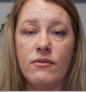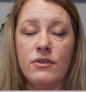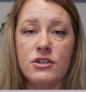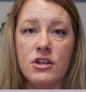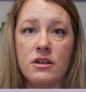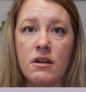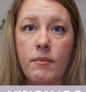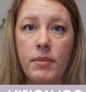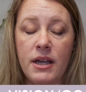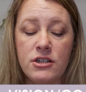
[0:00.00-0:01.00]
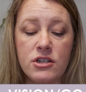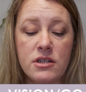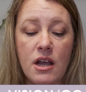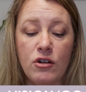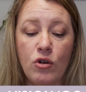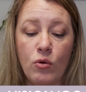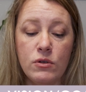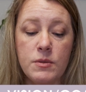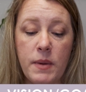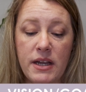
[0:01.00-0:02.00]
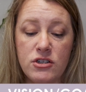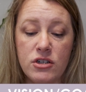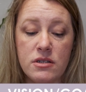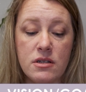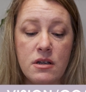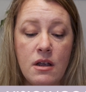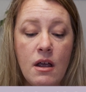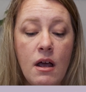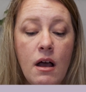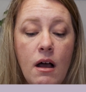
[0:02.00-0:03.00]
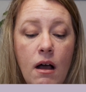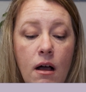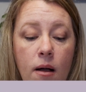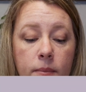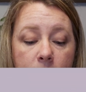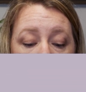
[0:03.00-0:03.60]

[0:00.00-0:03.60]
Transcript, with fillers: vision pages and goals pages. Um,